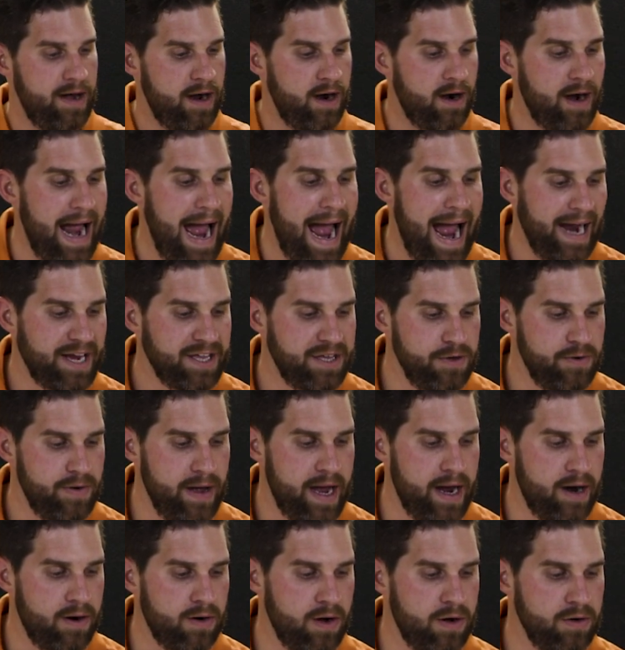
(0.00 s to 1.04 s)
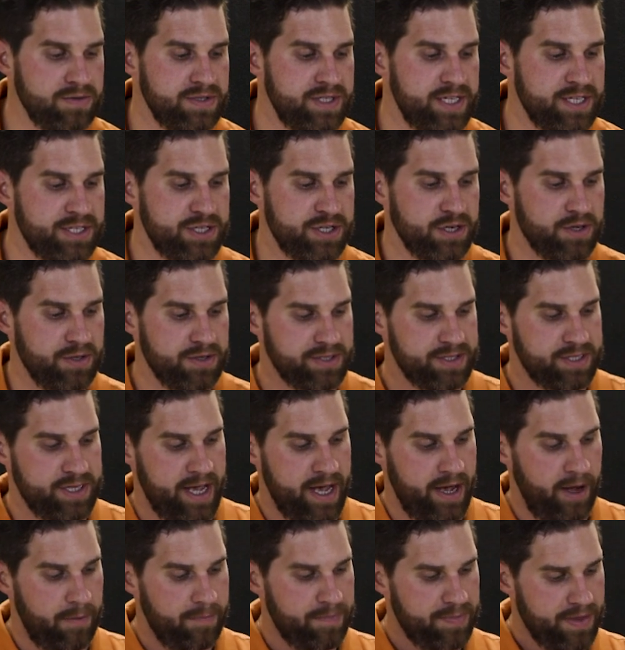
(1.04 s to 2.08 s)
our Accu-arrow digital
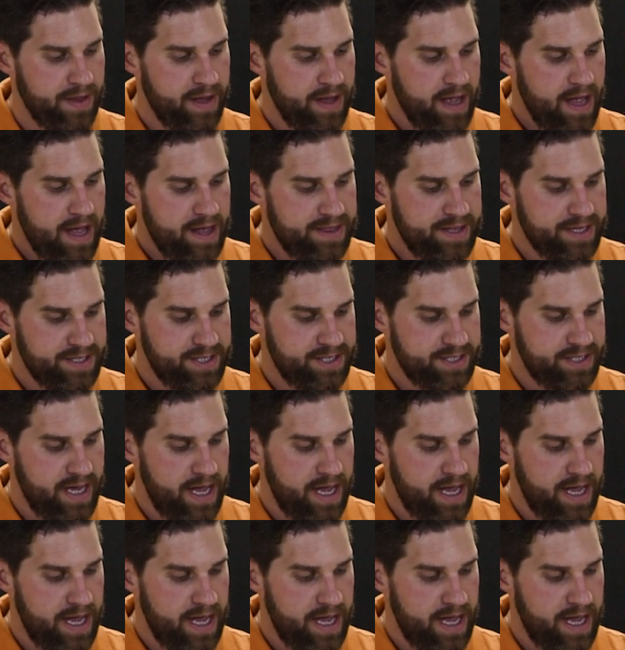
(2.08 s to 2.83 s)
scale. This